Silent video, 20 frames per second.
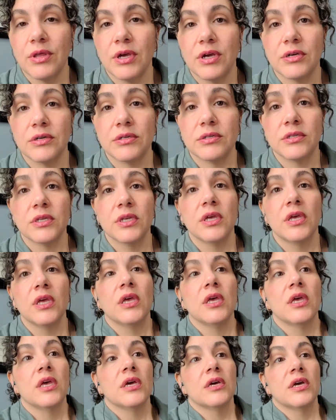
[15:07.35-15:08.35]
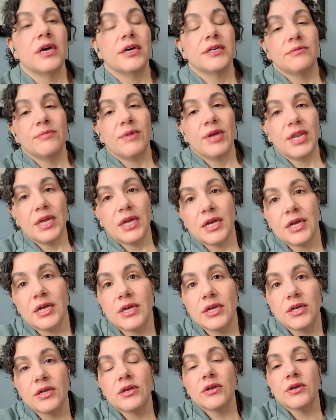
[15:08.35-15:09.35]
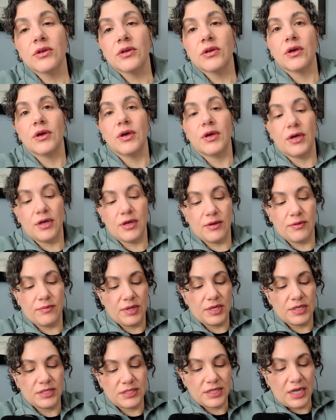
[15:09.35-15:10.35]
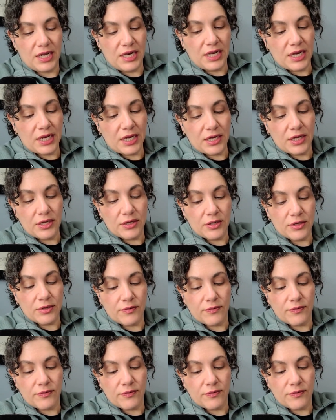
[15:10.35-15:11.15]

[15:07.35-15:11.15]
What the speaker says: There's cosmetic, aesthetic